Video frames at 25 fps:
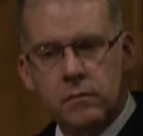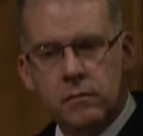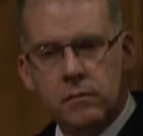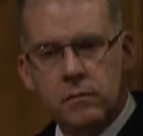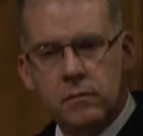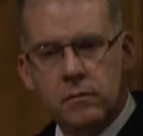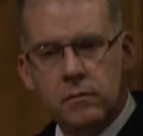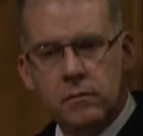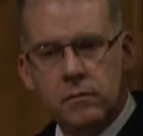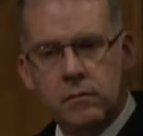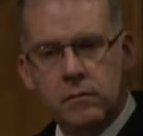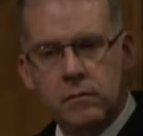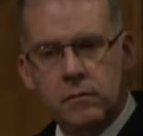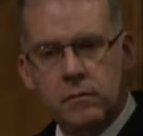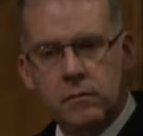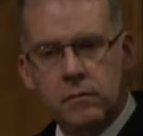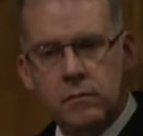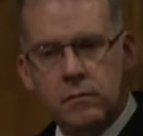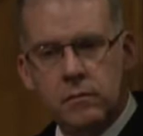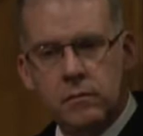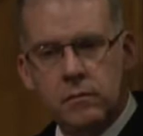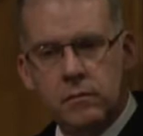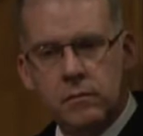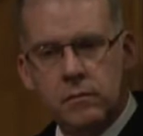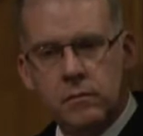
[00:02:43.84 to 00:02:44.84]

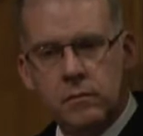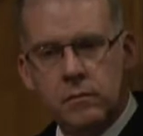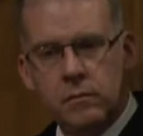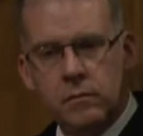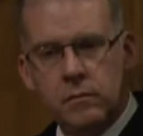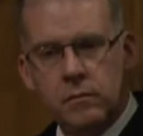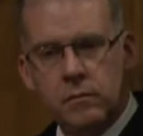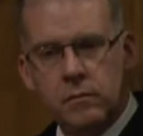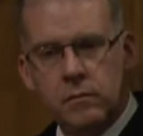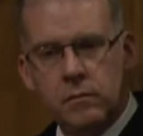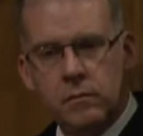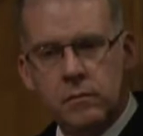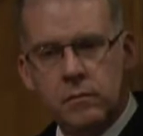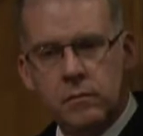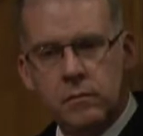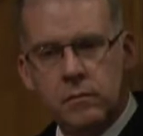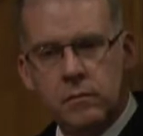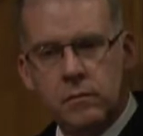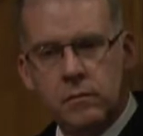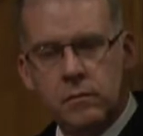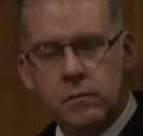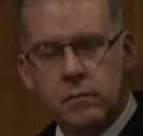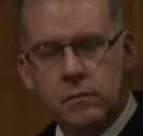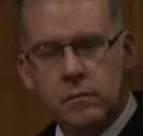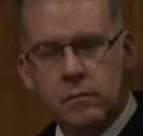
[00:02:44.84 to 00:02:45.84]

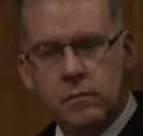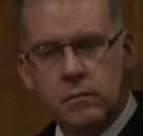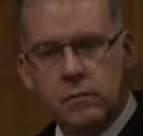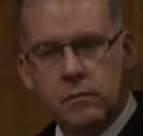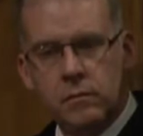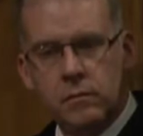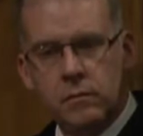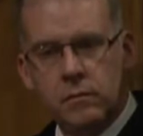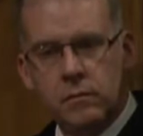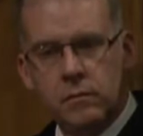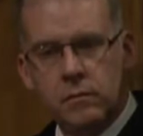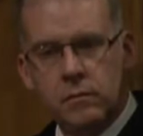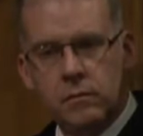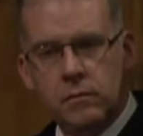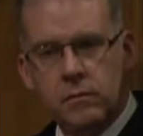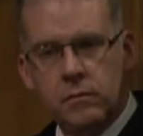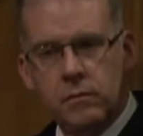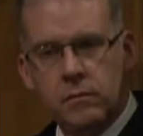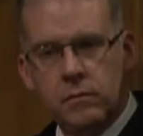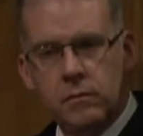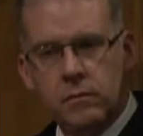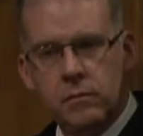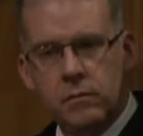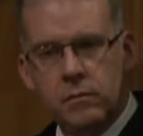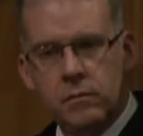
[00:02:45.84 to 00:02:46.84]

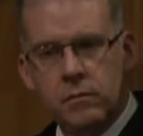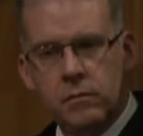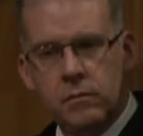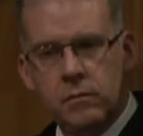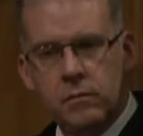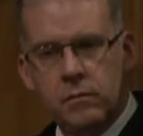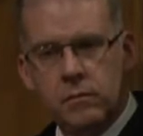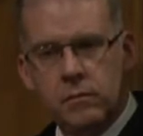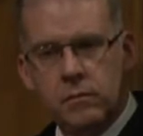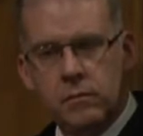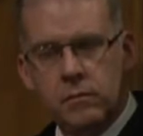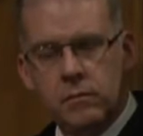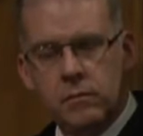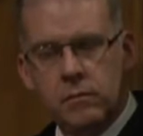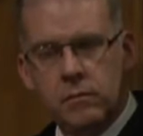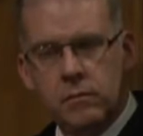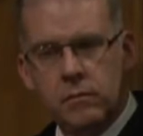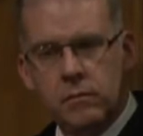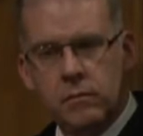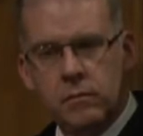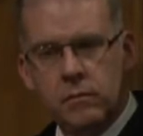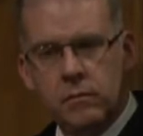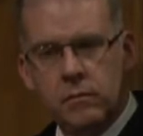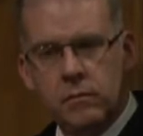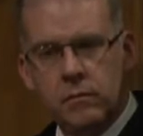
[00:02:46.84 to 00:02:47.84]

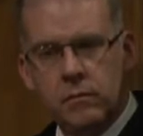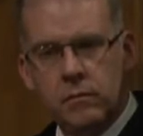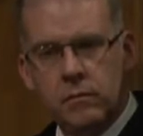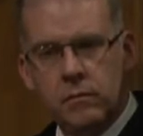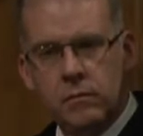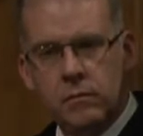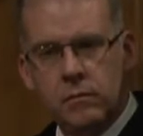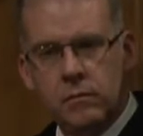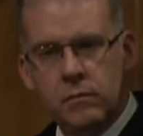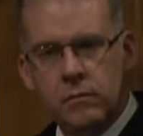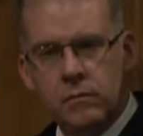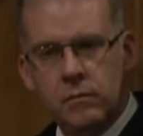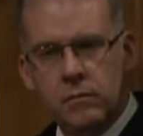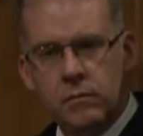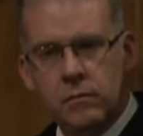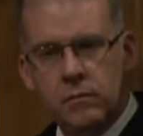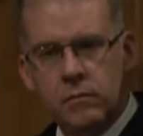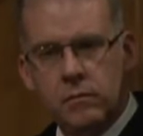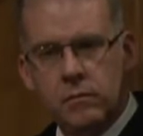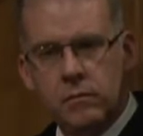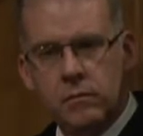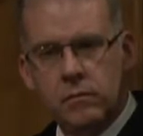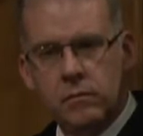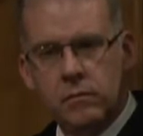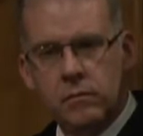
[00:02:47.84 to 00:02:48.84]

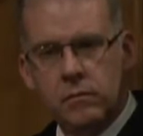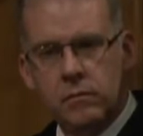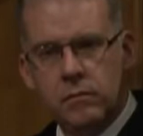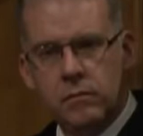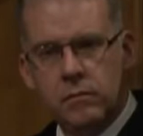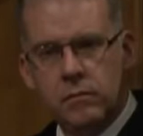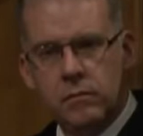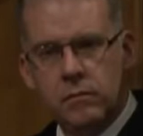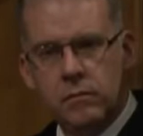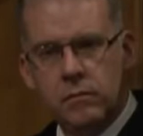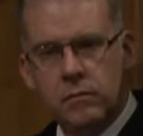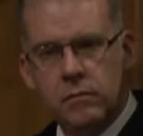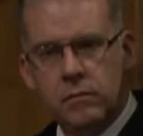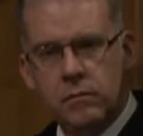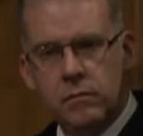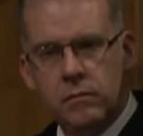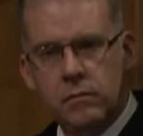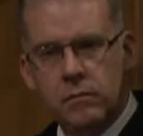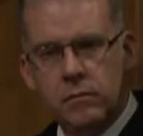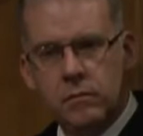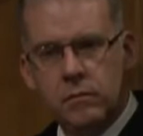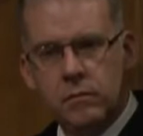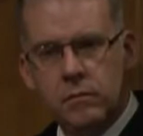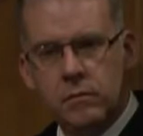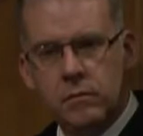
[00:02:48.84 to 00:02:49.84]

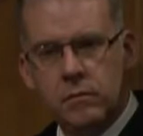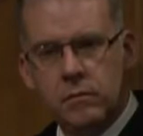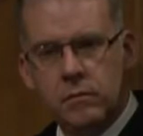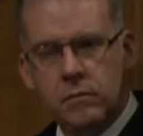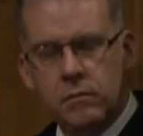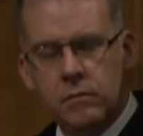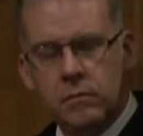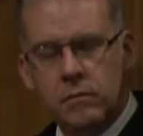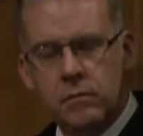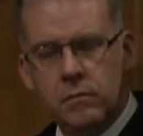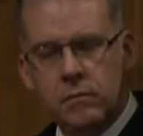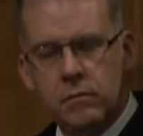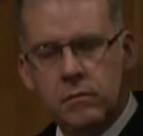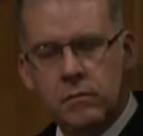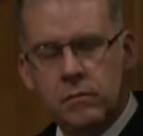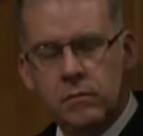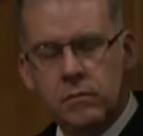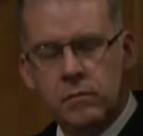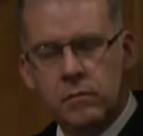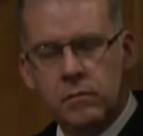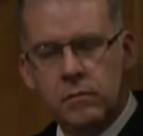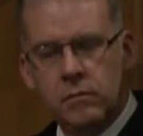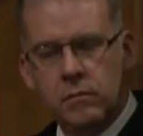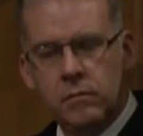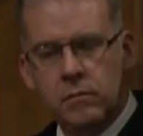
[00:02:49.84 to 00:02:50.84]

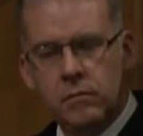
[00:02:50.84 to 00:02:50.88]
(not speaking)